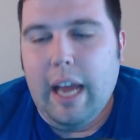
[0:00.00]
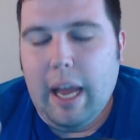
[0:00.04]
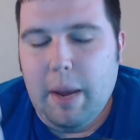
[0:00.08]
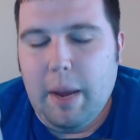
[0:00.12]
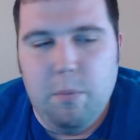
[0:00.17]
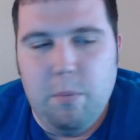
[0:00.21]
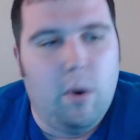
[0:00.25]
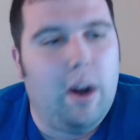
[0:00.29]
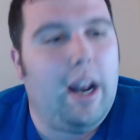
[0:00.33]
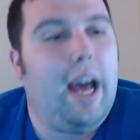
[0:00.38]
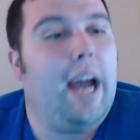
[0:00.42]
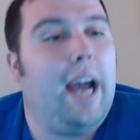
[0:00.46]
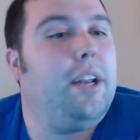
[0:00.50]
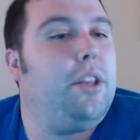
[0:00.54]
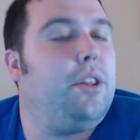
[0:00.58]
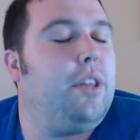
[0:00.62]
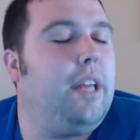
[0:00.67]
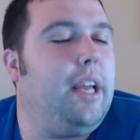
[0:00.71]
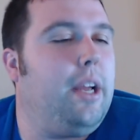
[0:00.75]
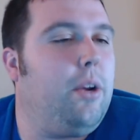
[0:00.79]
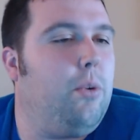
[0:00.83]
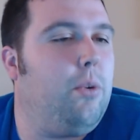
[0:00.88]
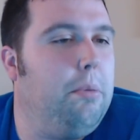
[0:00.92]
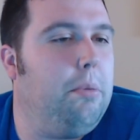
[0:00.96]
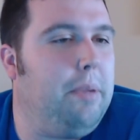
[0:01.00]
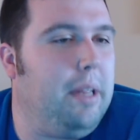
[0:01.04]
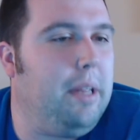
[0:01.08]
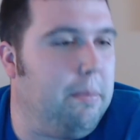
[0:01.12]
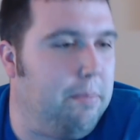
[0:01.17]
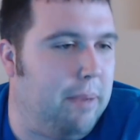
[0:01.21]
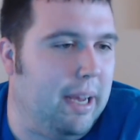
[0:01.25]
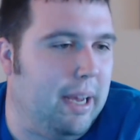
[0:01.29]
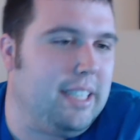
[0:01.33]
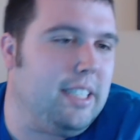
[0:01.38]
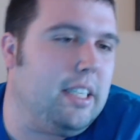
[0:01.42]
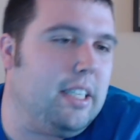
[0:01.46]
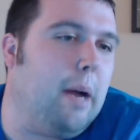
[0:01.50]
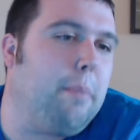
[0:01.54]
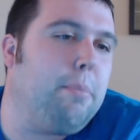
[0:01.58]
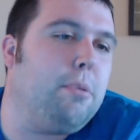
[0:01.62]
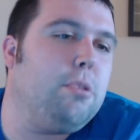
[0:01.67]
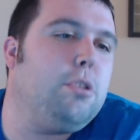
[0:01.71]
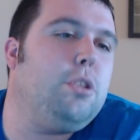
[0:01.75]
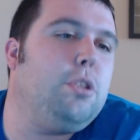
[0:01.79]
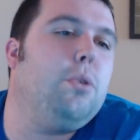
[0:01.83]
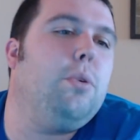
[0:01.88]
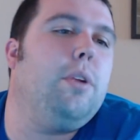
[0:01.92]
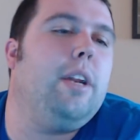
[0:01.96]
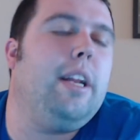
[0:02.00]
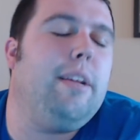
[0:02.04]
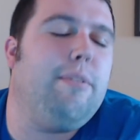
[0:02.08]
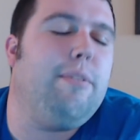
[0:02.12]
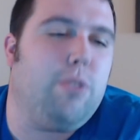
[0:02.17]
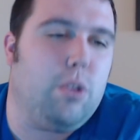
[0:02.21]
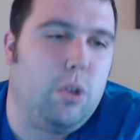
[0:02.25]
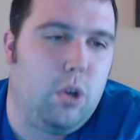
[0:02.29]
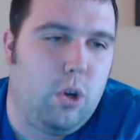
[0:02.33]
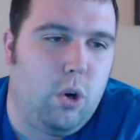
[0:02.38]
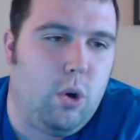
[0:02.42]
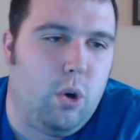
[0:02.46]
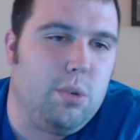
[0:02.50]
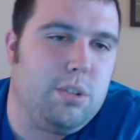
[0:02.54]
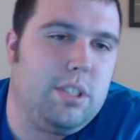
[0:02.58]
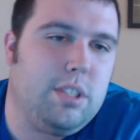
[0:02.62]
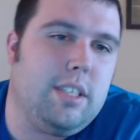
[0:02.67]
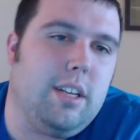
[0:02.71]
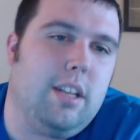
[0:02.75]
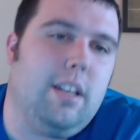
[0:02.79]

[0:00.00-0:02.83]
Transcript: and what I think would be the best opportunity for the Colts